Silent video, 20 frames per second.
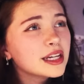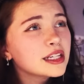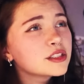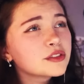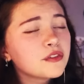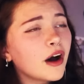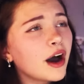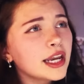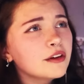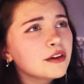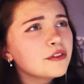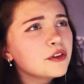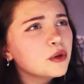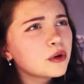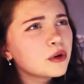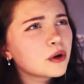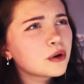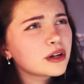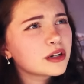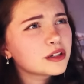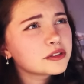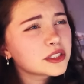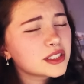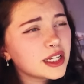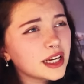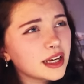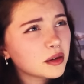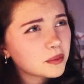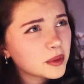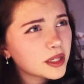fine if you don't
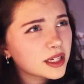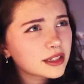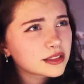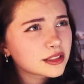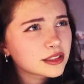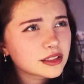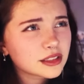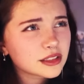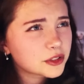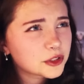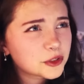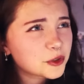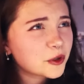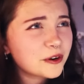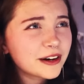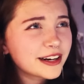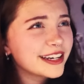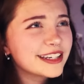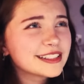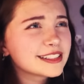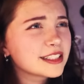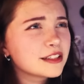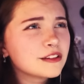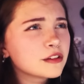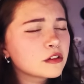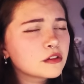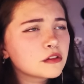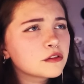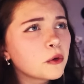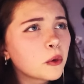understand, because the story
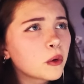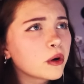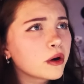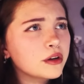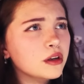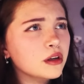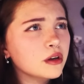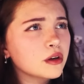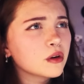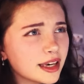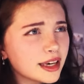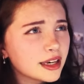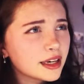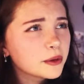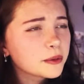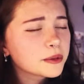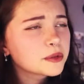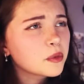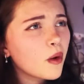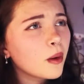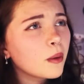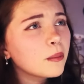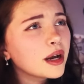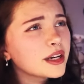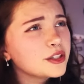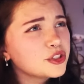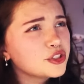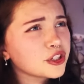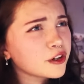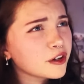isn't for you. It was about my
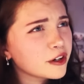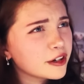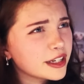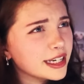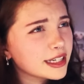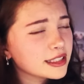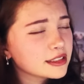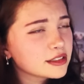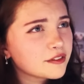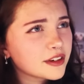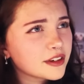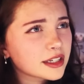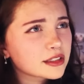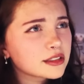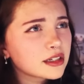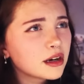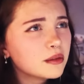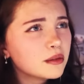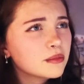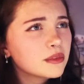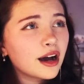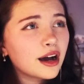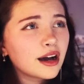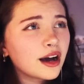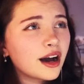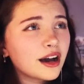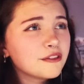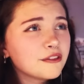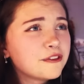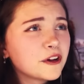journey as a victim.
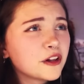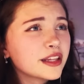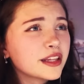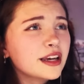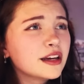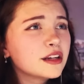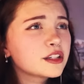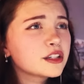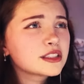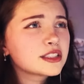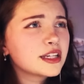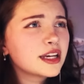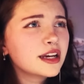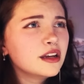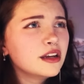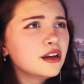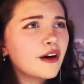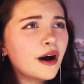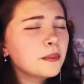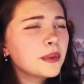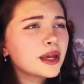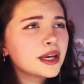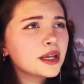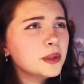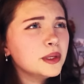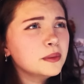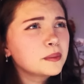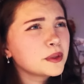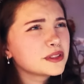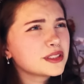I fully understand not many
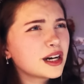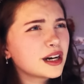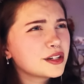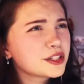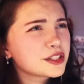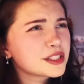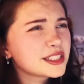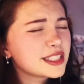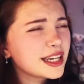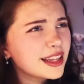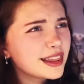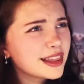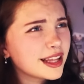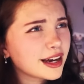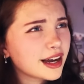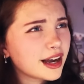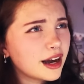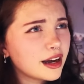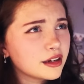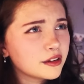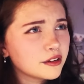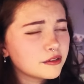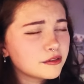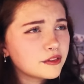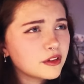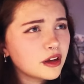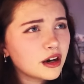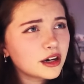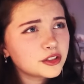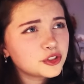people to understand that kind
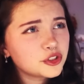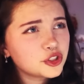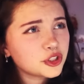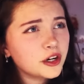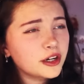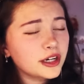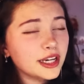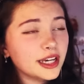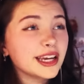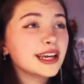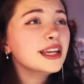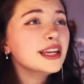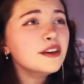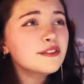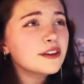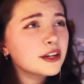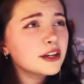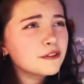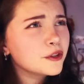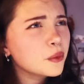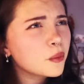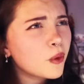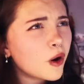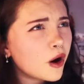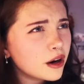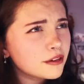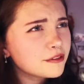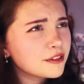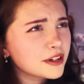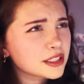of journey. And even if you
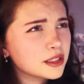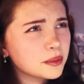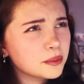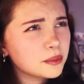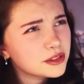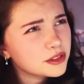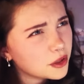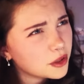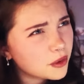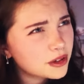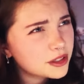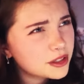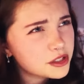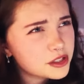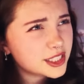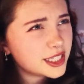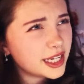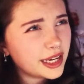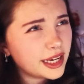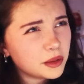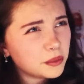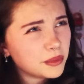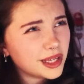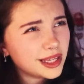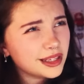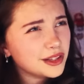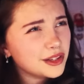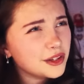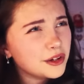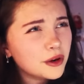are a victim and don't understand me,
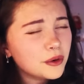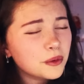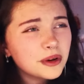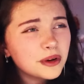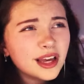you know,